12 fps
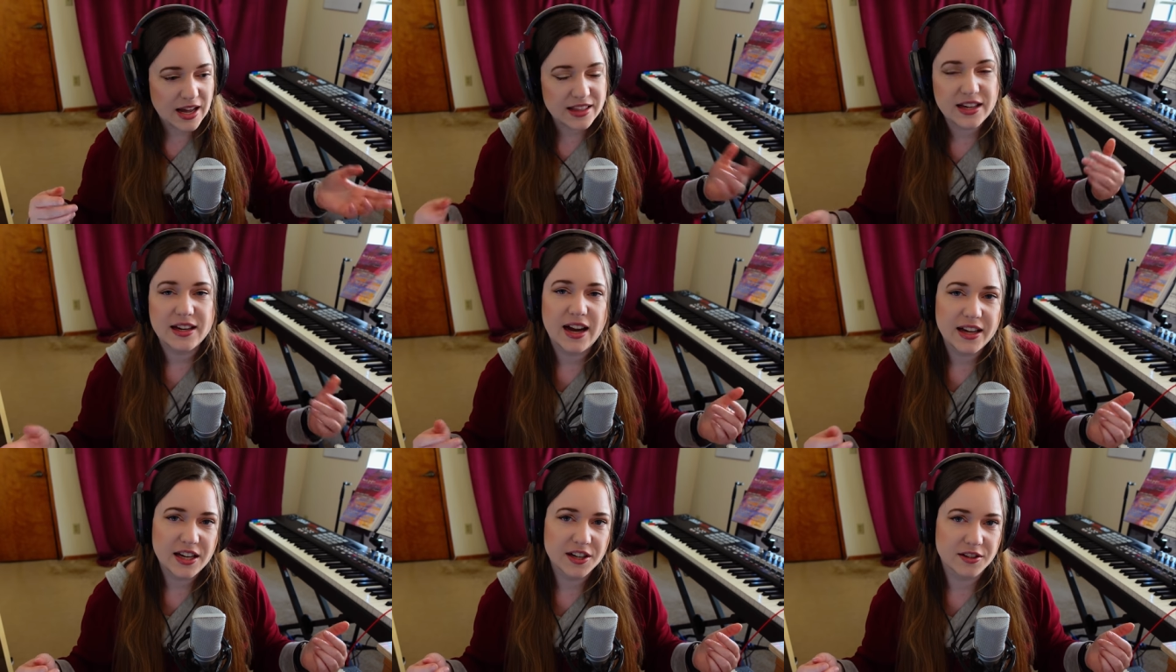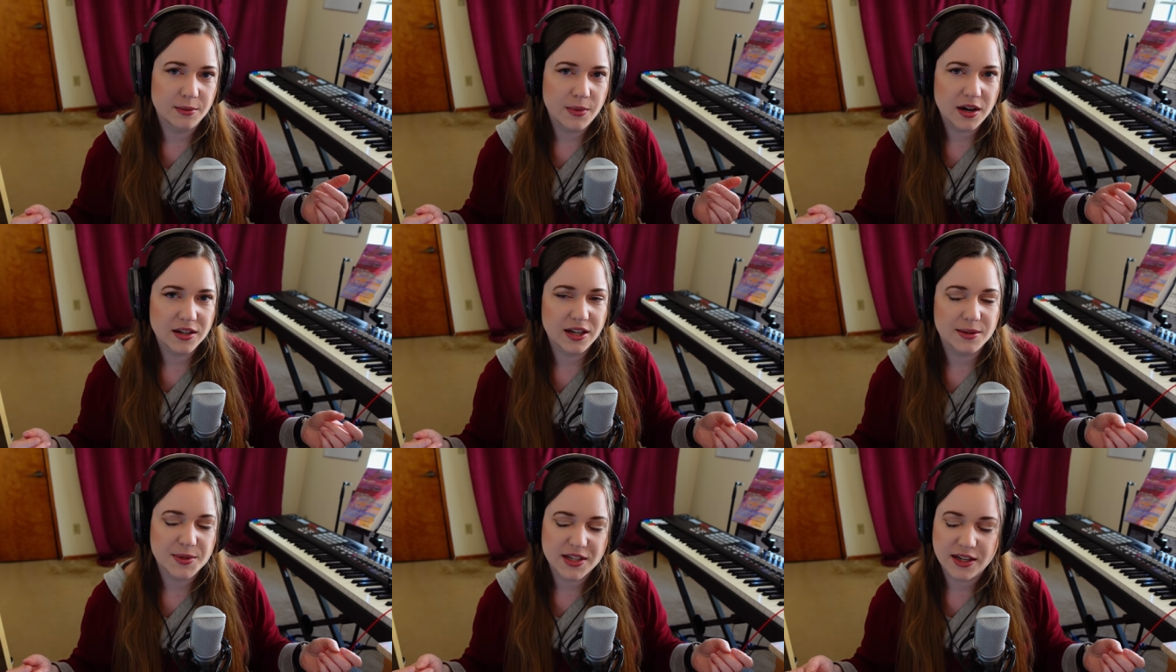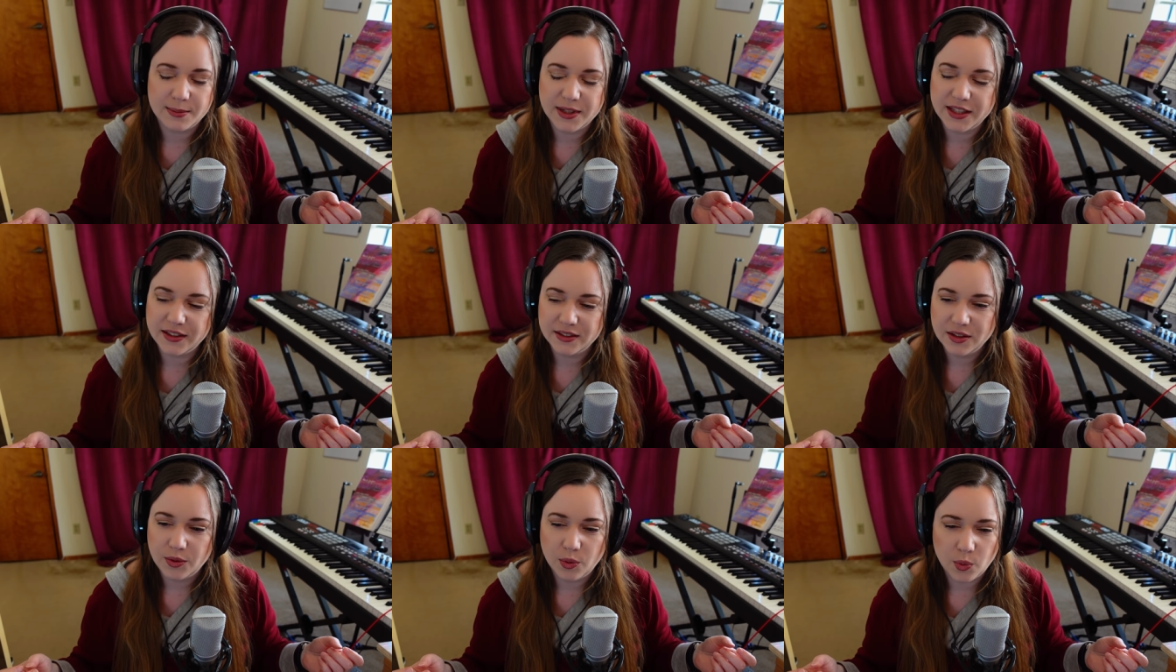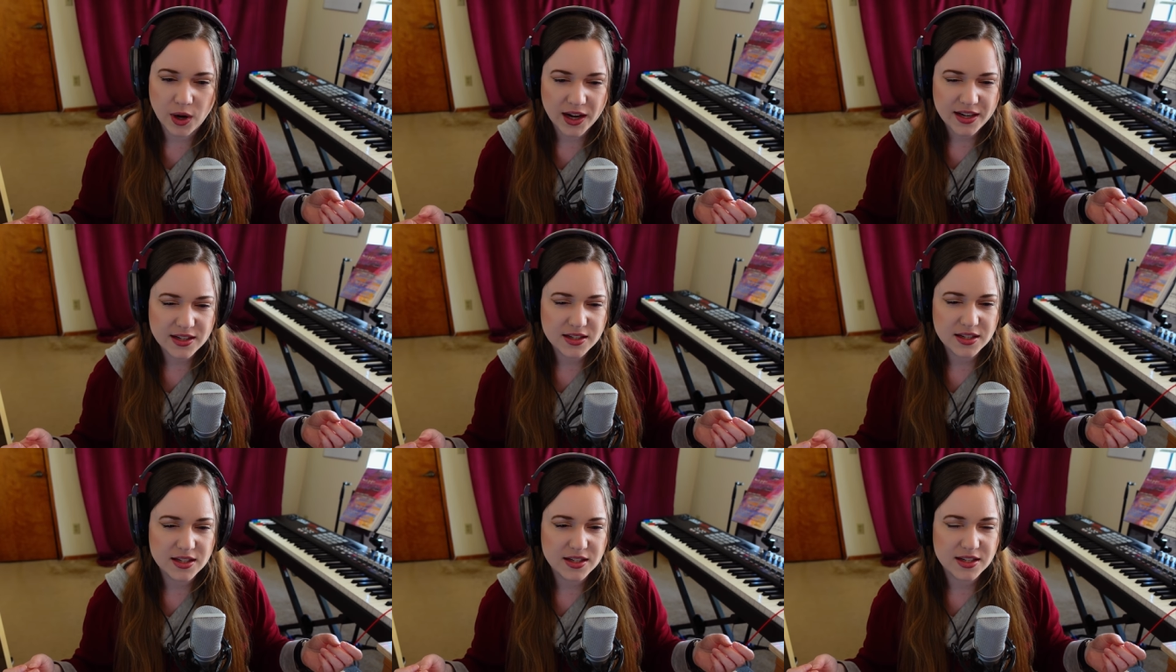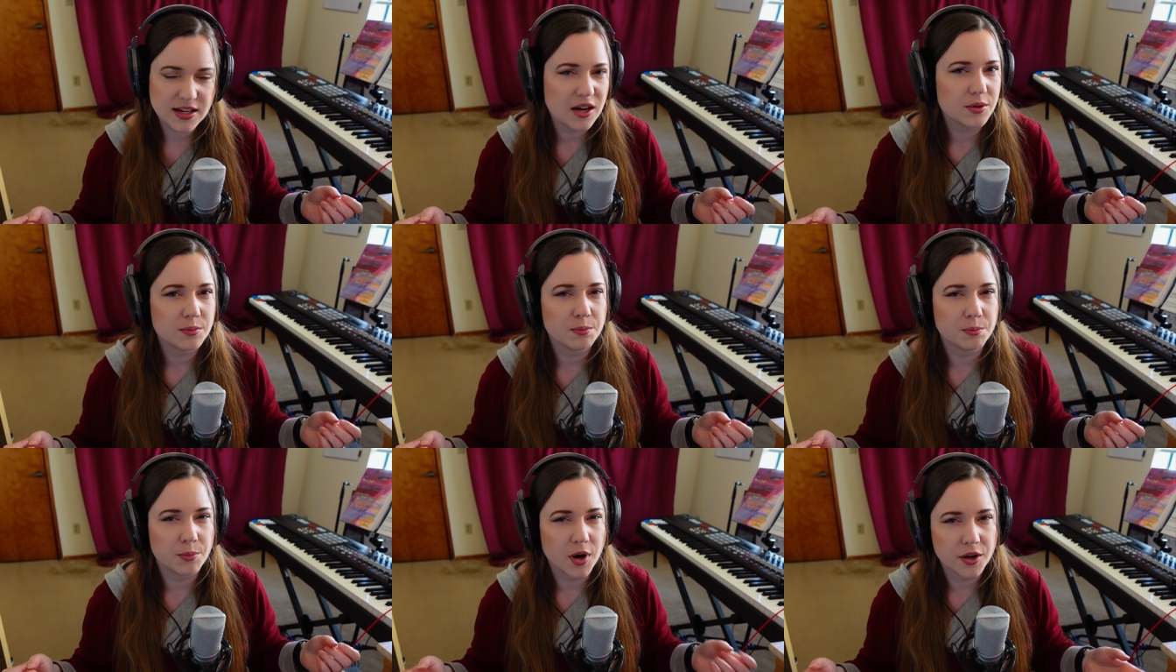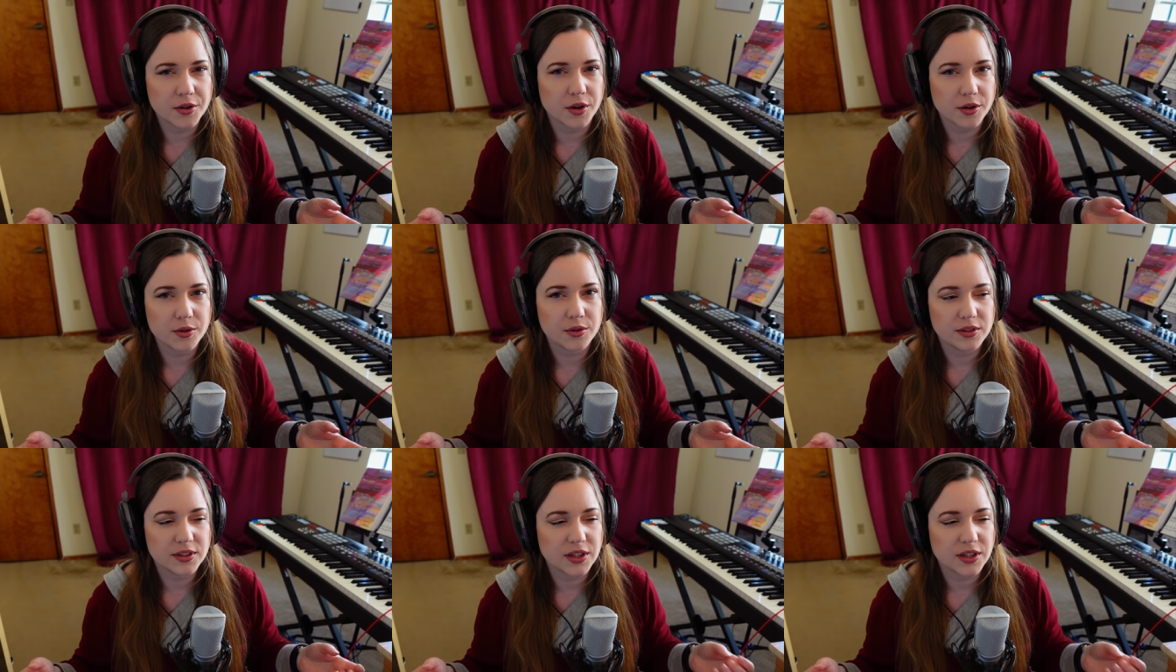And then I hear the mockups and I'm like, why does it sound mono?